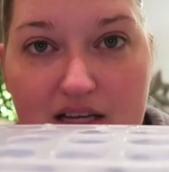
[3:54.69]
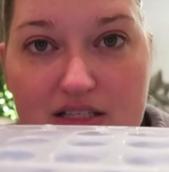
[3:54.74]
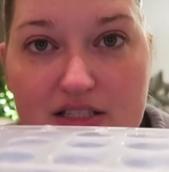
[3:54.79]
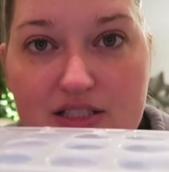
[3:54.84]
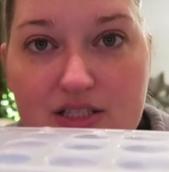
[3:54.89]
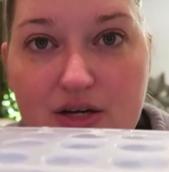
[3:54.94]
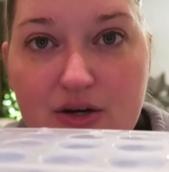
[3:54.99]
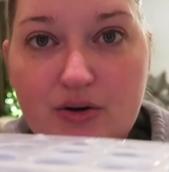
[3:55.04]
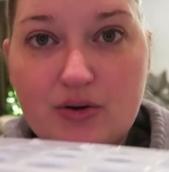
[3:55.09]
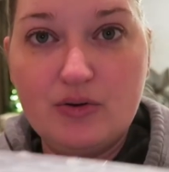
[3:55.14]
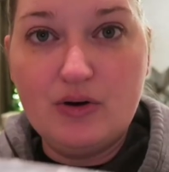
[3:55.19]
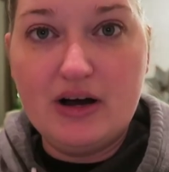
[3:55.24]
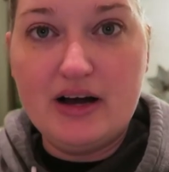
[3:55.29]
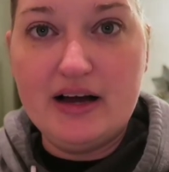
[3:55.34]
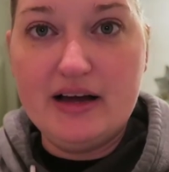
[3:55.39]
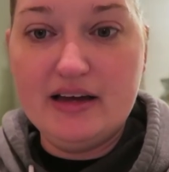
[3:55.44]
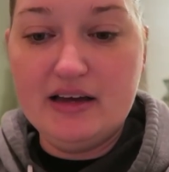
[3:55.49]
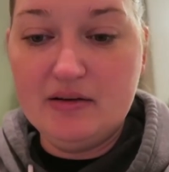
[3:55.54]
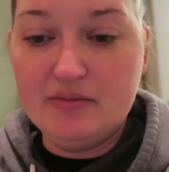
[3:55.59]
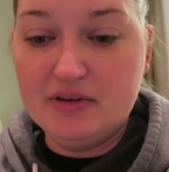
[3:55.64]
So
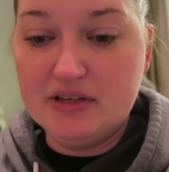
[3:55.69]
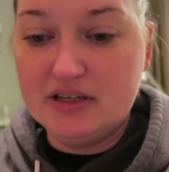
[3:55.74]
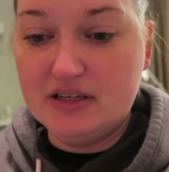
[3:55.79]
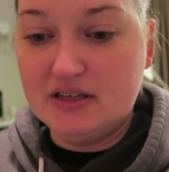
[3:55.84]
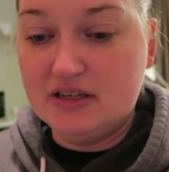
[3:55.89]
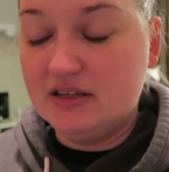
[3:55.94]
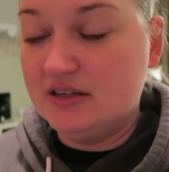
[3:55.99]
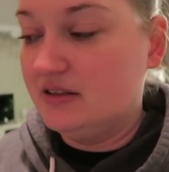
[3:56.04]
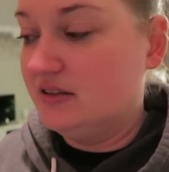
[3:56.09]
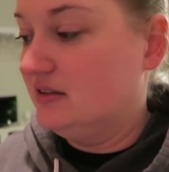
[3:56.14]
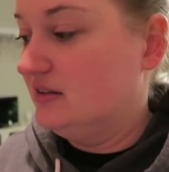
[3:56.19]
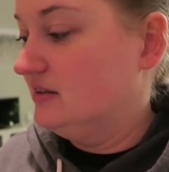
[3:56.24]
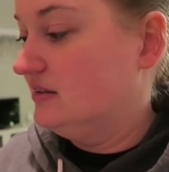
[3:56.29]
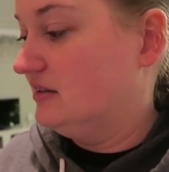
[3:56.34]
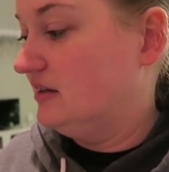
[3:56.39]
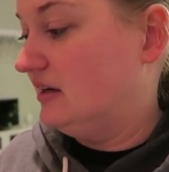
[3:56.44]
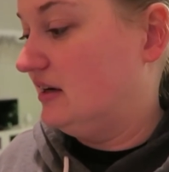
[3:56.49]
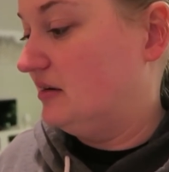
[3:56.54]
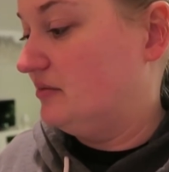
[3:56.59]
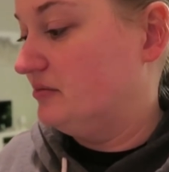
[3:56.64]
I am gonna
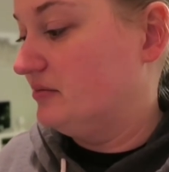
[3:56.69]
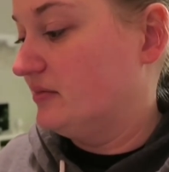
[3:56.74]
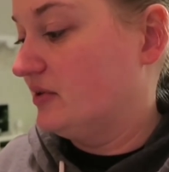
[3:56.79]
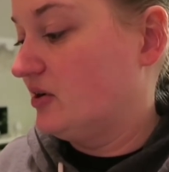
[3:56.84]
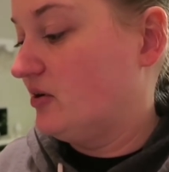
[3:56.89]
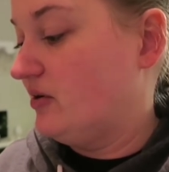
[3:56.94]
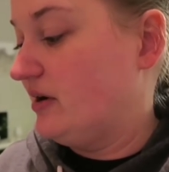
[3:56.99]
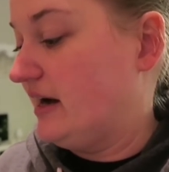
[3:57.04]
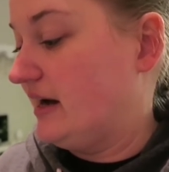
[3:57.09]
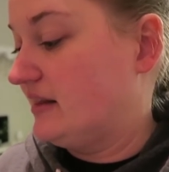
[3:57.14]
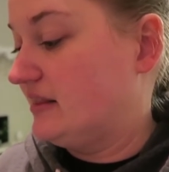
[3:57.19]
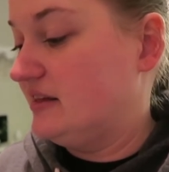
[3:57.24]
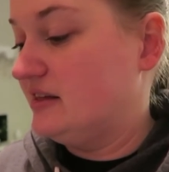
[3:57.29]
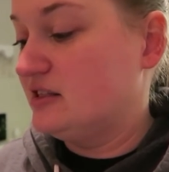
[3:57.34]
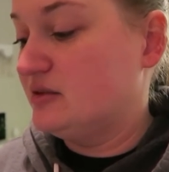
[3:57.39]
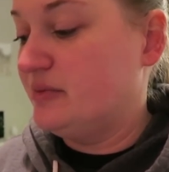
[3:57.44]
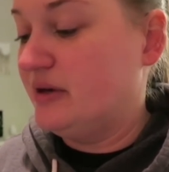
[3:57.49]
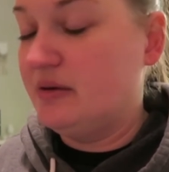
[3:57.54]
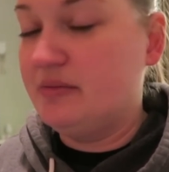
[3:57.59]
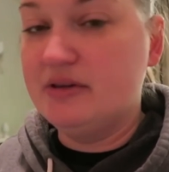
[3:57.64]
um, crack
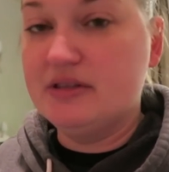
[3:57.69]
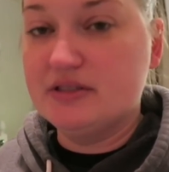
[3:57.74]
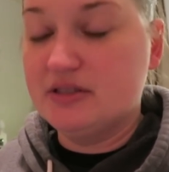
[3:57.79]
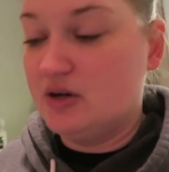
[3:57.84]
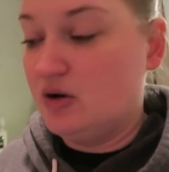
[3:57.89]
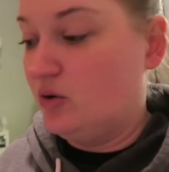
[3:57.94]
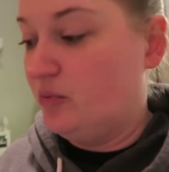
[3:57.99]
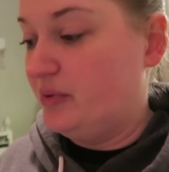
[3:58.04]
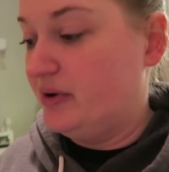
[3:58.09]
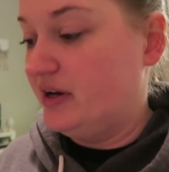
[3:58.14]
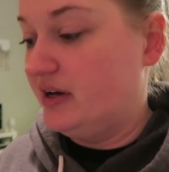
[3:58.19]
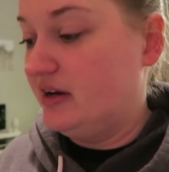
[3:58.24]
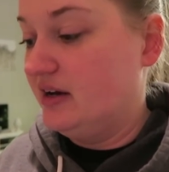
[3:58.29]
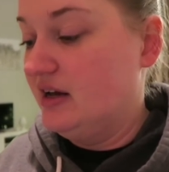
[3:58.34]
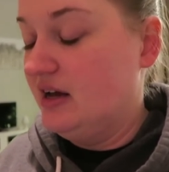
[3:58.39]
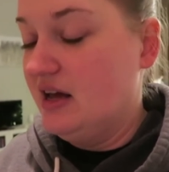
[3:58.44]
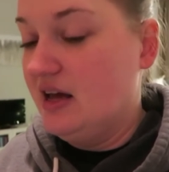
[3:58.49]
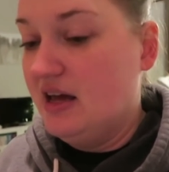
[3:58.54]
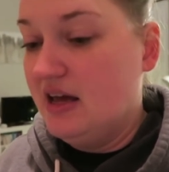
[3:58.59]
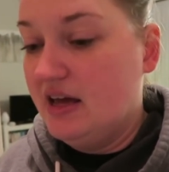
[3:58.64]
these babies
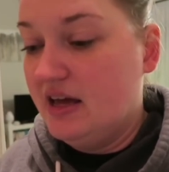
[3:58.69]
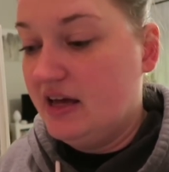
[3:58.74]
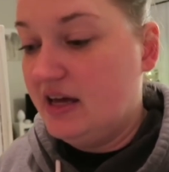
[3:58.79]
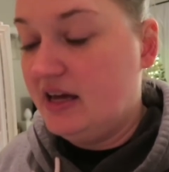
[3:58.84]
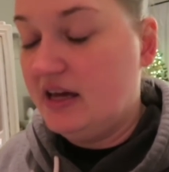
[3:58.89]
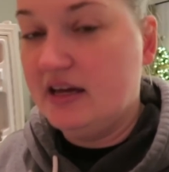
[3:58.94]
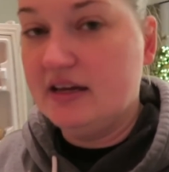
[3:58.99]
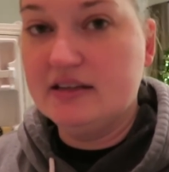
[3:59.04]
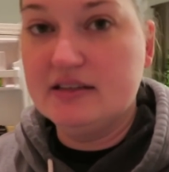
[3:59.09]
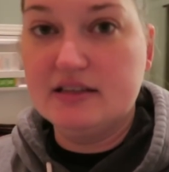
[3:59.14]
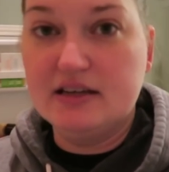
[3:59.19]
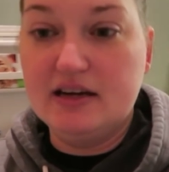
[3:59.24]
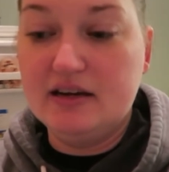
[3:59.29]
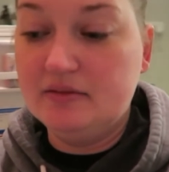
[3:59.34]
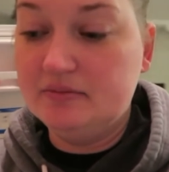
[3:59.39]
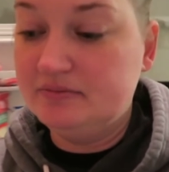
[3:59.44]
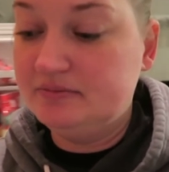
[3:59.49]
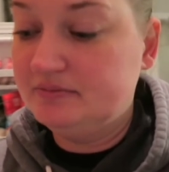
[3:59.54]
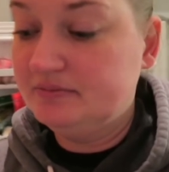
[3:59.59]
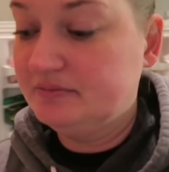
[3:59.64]
open and
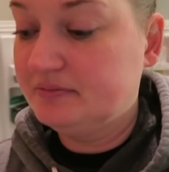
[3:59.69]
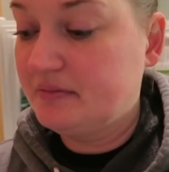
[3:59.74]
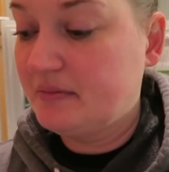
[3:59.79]
um,